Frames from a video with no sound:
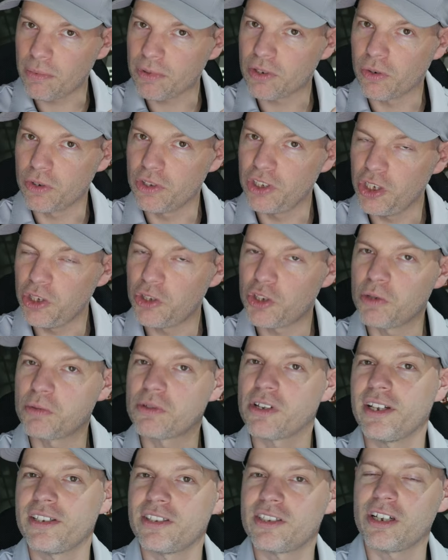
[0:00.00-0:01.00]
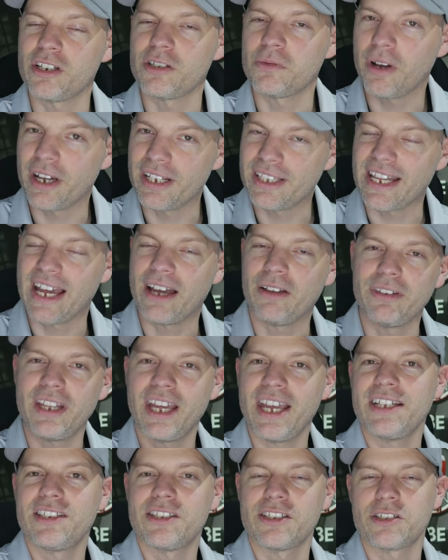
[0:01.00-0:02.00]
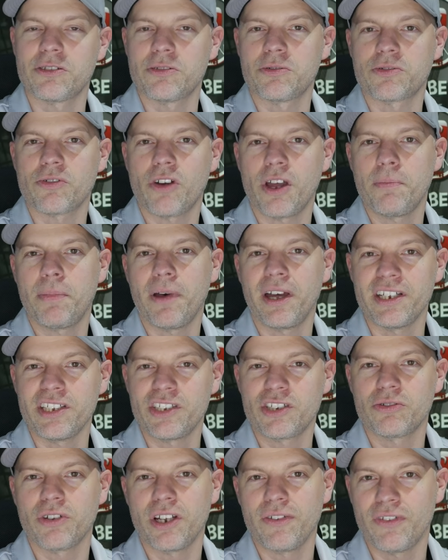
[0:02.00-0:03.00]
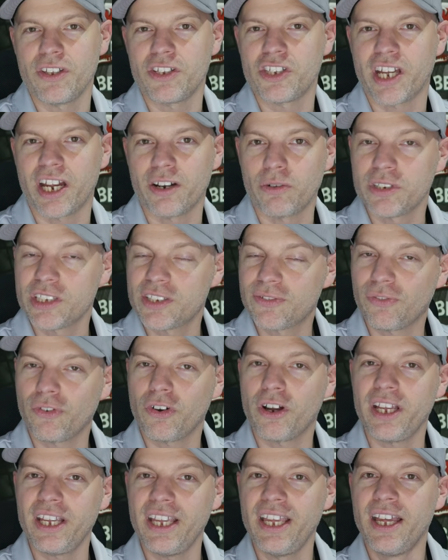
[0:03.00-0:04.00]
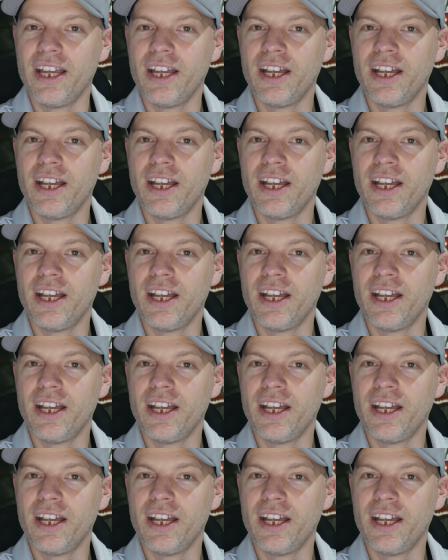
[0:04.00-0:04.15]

Go on YouTube's like so do I. Down there is the subscribe button. It's great for the channel. It's free.